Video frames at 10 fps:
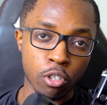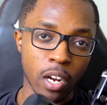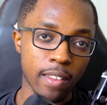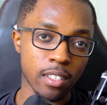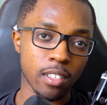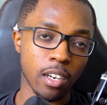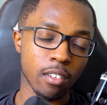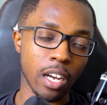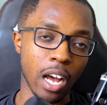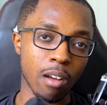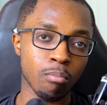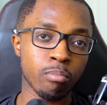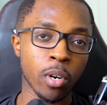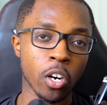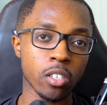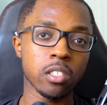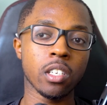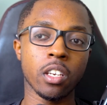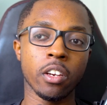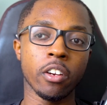try this out, I'm
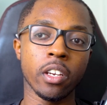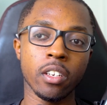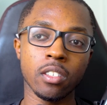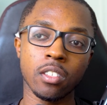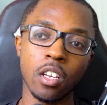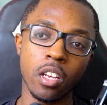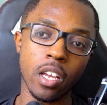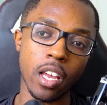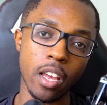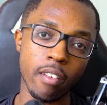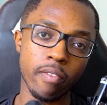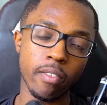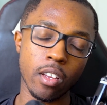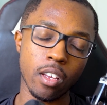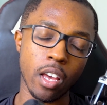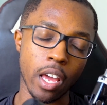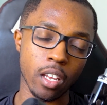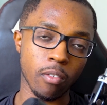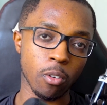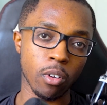personally curious if
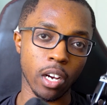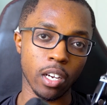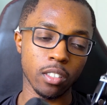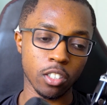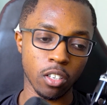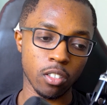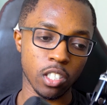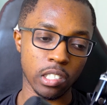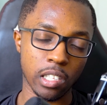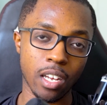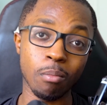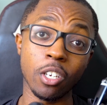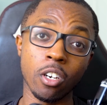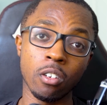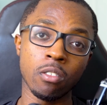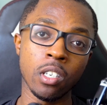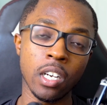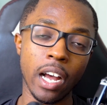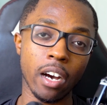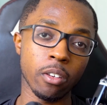any of you guys could just let me know
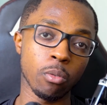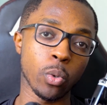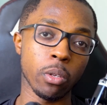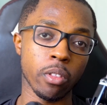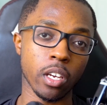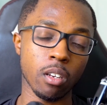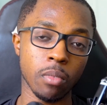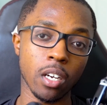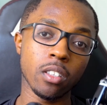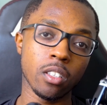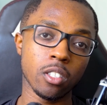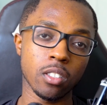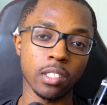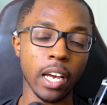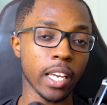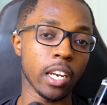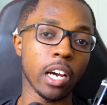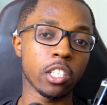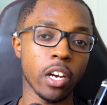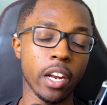what you think about this, since I
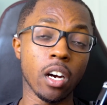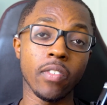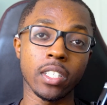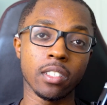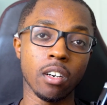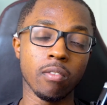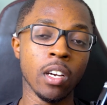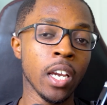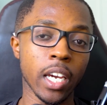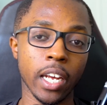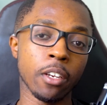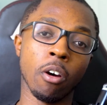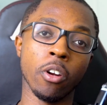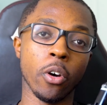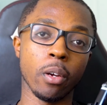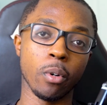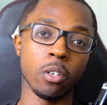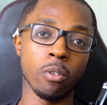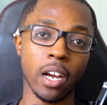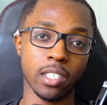cannot try it out myself and I don't know anyone
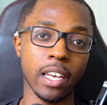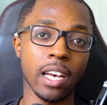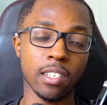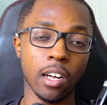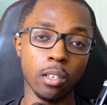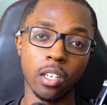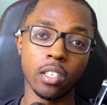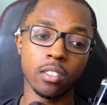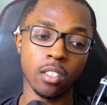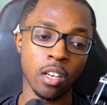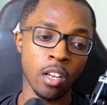who actually has HoloLens.